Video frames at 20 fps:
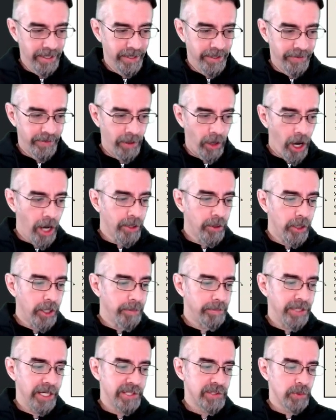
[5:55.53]
the auto
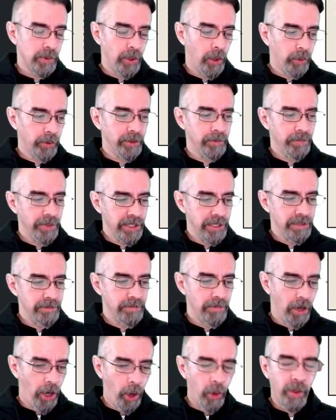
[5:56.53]
updates will only be
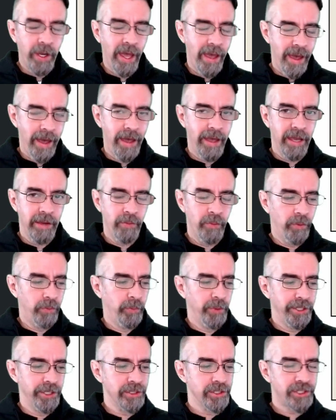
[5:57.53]
okay
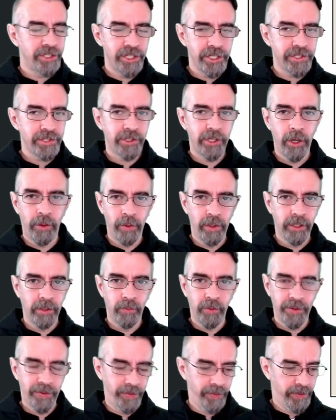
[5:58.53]
when you're just going
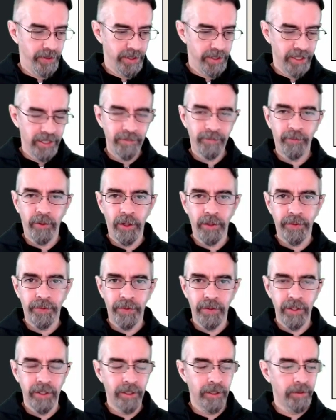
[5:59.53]
with the default
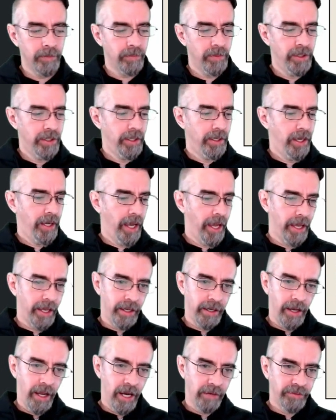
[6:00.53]
theme
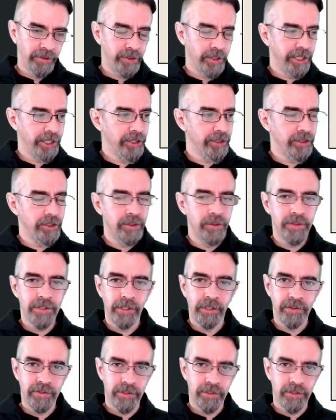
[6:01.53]
and everything you're using is